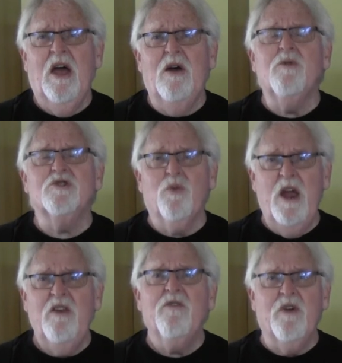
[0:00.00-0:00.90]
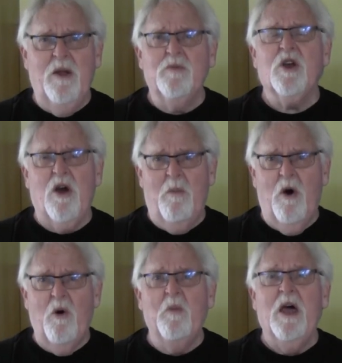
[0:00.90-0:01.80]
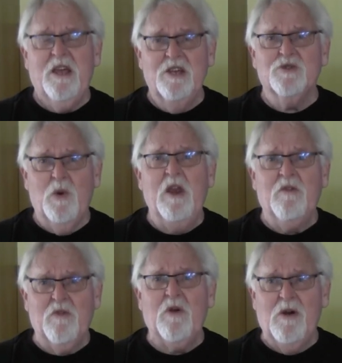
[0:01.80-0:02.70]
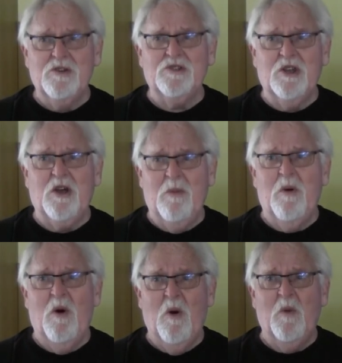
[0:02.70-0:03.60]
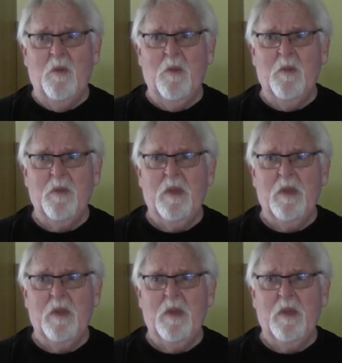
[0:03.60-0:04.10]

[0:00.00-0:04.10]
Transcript: and was waiting for him to come home like he's waiting for us to come home.